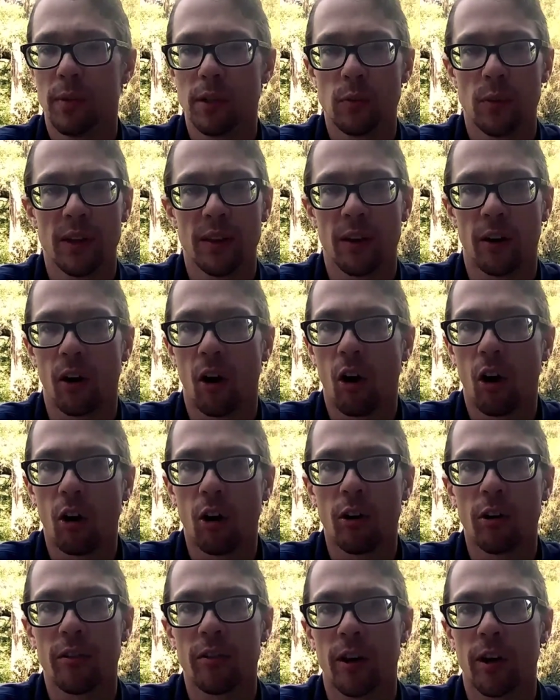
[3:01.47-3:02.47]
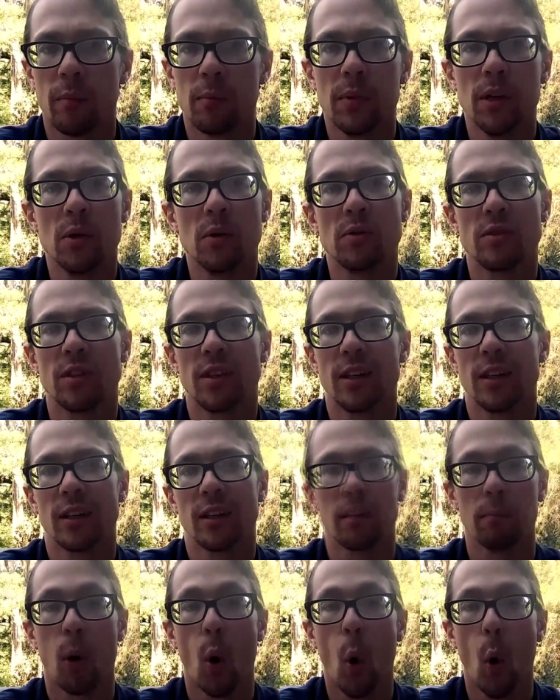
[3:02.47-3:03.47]
between their art, their music.
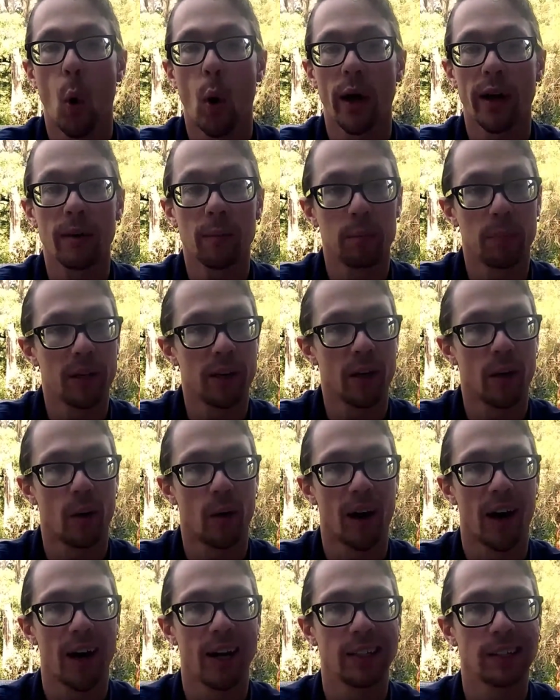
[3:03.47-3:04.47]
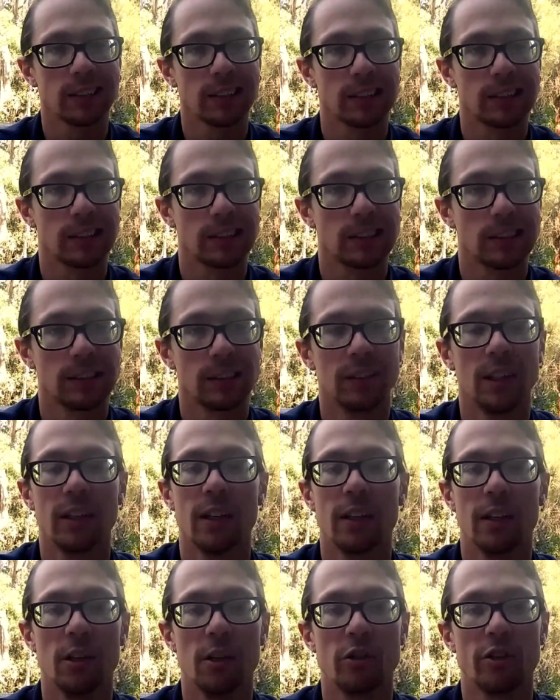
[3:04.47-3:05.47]
Poi, P-O-I,
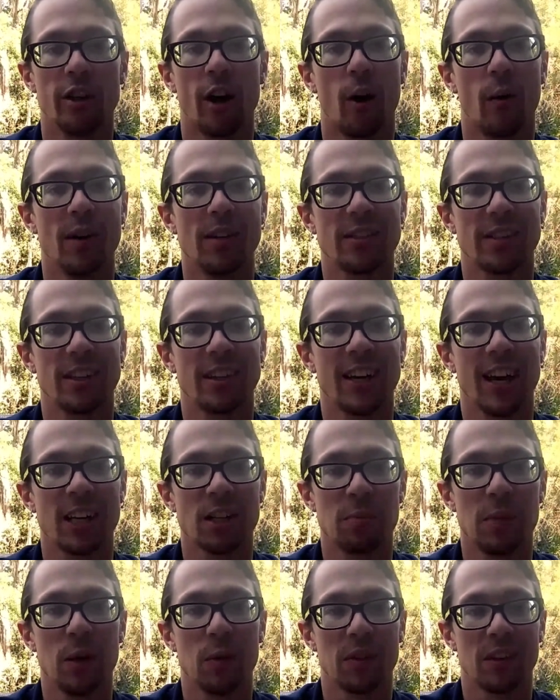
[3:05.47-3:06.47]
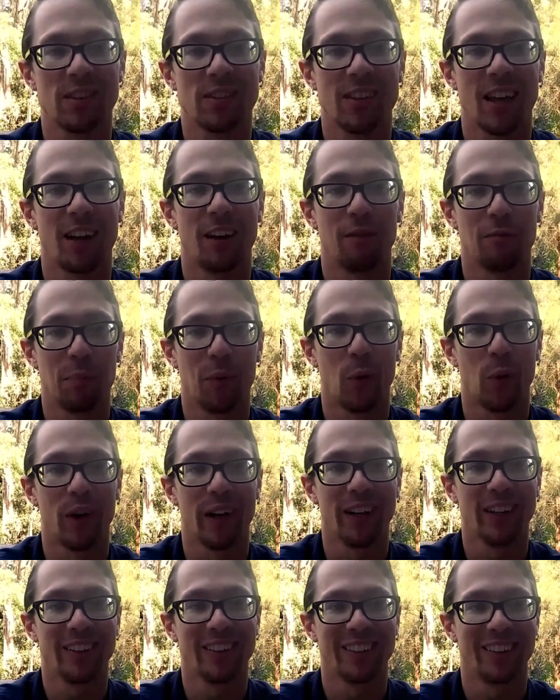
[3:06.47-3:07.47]
usually always can catch me with a set of
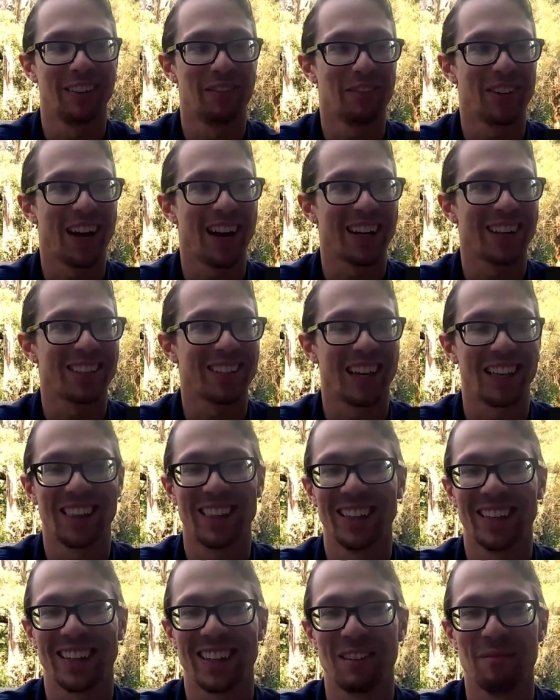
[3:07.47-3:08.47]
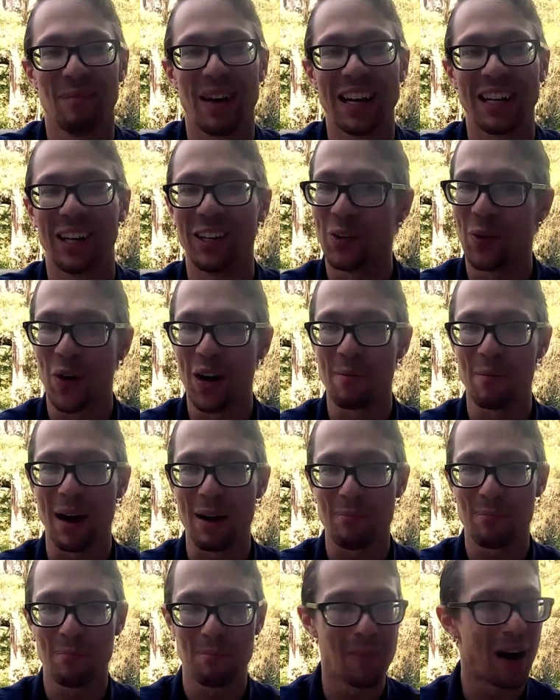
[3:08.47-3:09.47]
poi. In fact, I think it might annoy
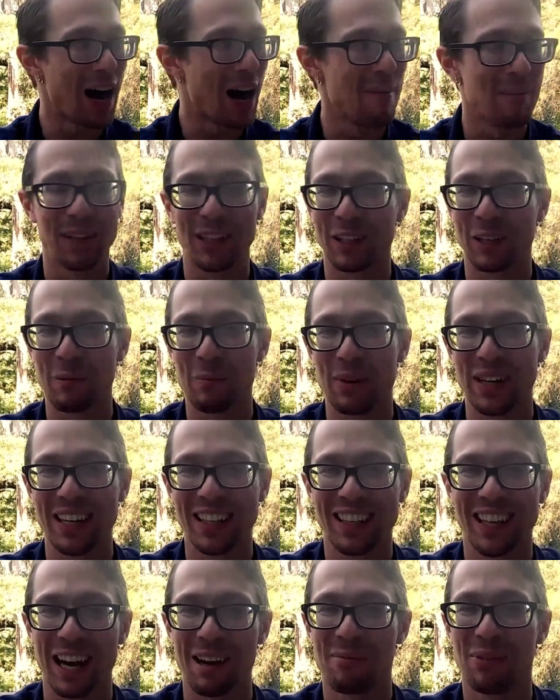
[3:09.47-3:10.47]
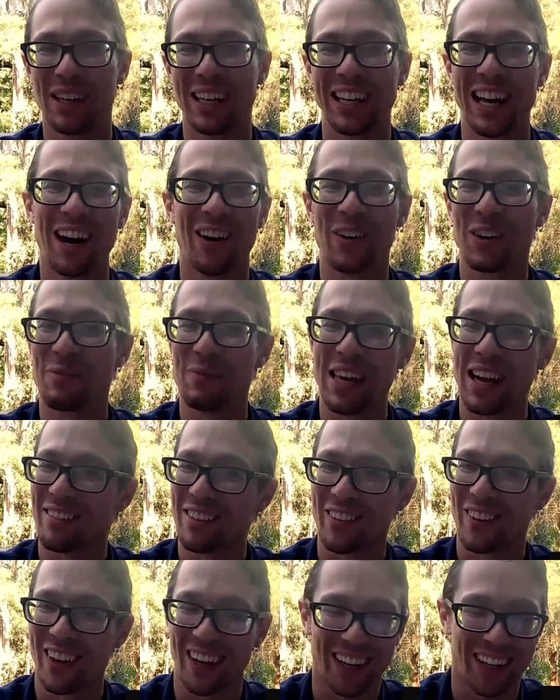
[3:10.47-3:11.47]
my mom a little bit that I bring it out with me
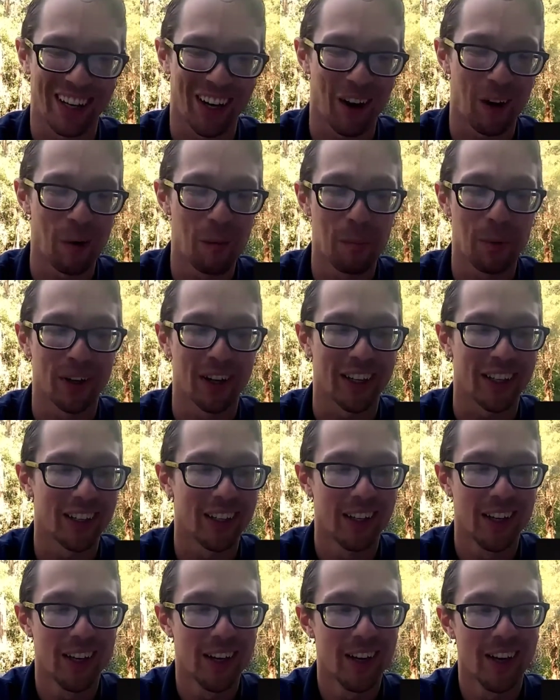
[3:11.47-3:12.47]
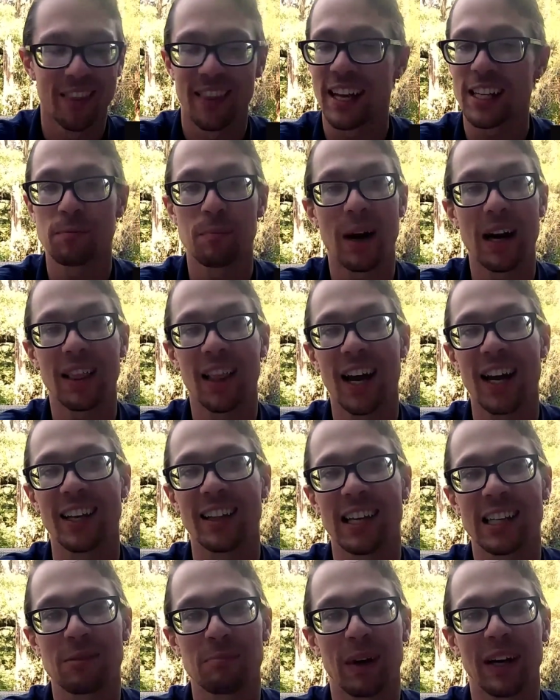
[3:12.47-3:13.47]
everywhere I go, but that's my light,
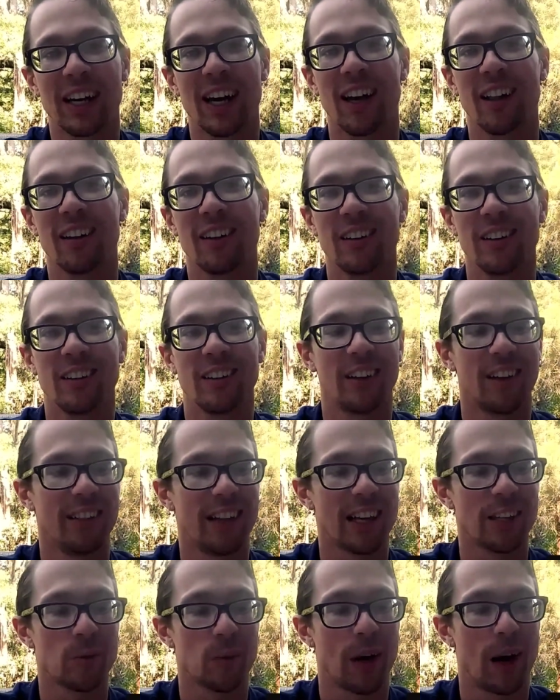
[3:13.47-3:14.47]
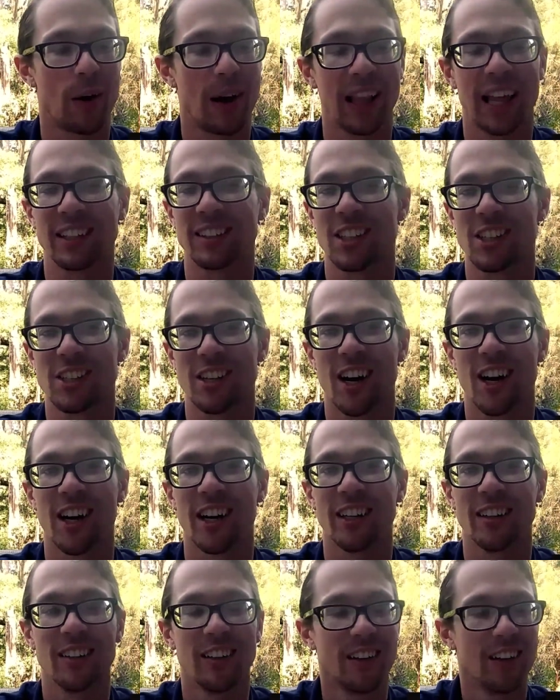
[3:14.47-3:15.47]
that's my color, and that's why I like to
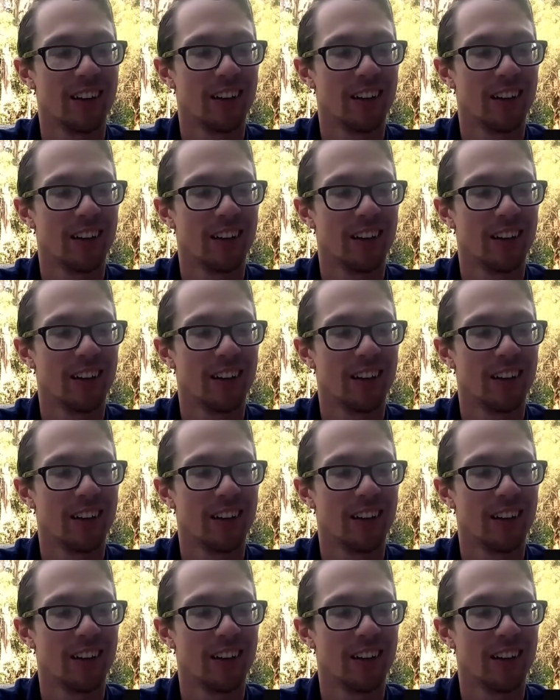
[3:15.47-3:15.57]
shine.